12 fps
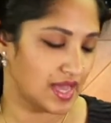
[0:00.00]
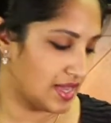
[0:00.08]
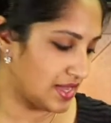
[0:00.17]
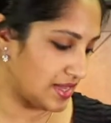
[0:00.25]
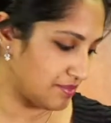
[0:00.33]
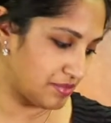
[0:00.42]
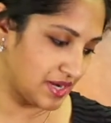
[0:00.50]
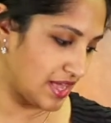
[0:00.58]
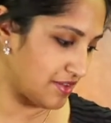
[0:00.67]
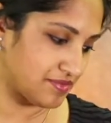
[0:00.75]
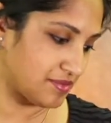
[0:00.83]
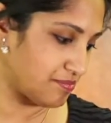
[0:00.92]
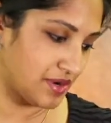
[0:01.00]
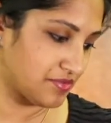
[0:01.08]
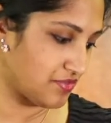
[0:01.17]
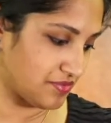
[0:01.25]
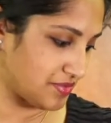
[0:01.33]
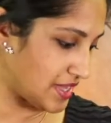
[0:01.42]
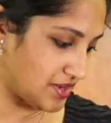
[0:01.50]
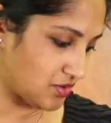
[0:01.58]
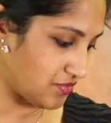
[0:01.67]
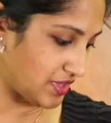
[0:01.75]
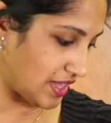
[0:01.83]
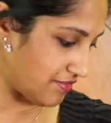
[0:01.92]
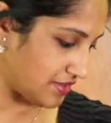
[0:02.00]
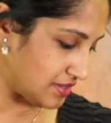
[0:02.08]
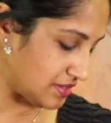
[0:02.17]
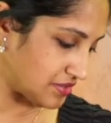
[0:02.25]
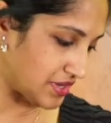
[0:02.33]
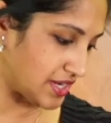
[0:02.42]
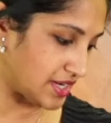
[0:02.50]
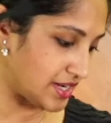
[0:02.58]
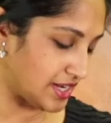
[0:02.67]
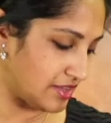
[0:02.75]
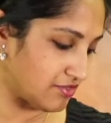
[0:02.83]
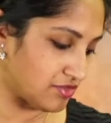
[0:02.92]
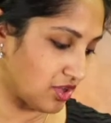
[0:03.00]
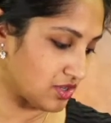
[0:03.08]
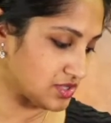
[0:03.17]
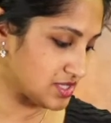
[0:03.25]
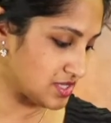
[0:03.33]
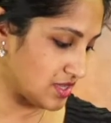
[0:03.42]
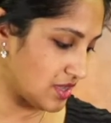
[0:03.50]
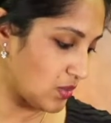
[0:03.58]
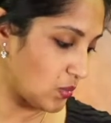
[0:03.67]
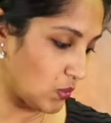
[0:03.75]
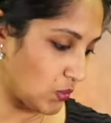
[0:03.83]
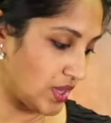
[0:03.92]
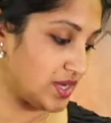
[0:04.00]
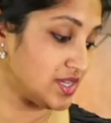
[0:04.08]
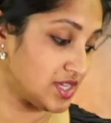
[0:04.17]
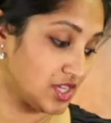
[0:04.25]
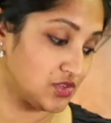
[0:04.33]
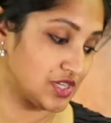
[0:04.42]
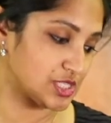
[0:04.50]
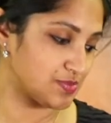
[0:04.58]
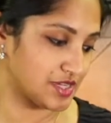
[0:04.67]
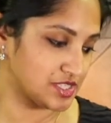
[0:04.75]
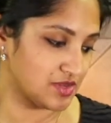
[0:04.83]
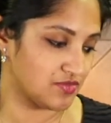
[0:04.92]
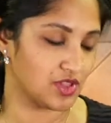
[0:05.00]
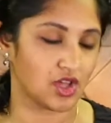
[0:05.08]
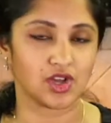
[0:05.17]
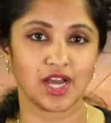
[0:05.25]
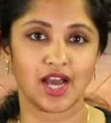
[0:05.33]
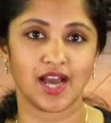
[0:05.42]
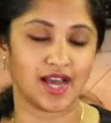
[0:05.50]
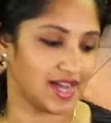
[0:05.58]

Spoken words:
But apart from that, no, we haven't created any vlogs. When can you expect a vlog?